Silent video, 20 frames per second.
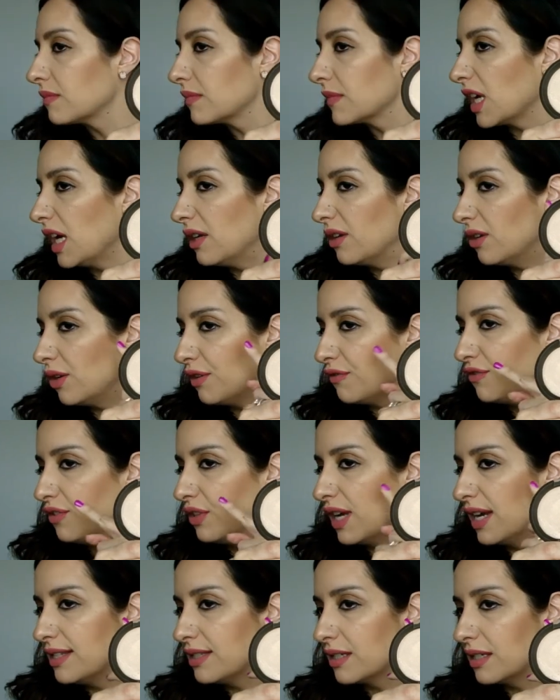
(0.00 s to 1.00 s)
I don't know if you
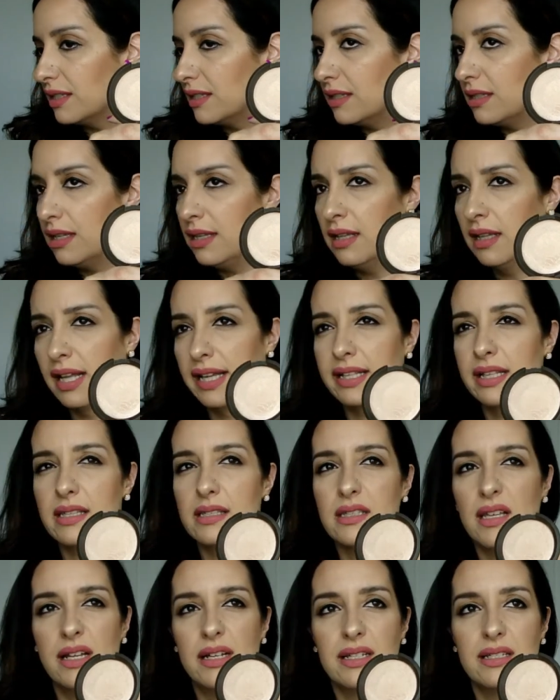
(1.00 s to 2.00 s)
guys could see, like the
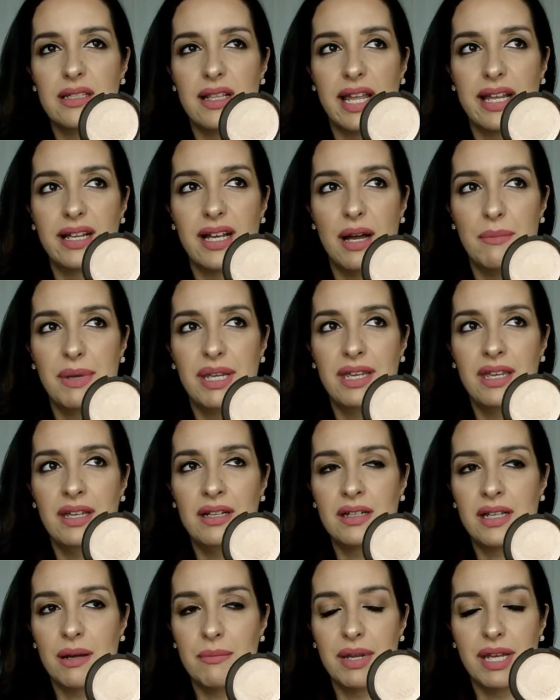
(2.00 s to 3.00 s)
sun is like coming
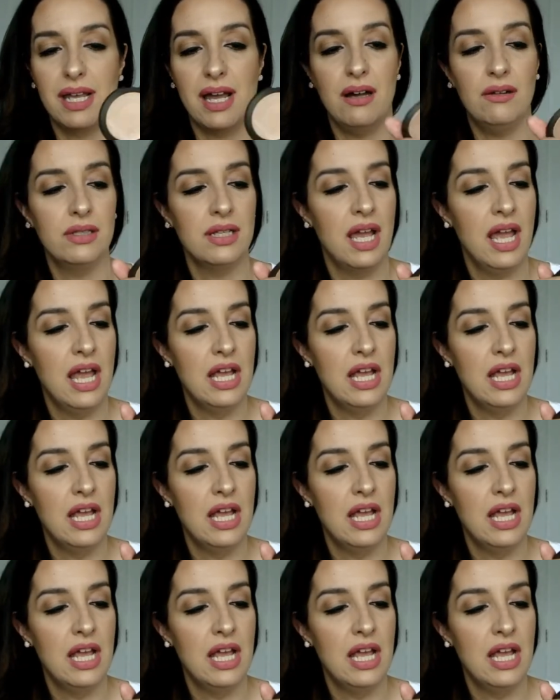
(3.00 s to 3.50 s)
in, coming out.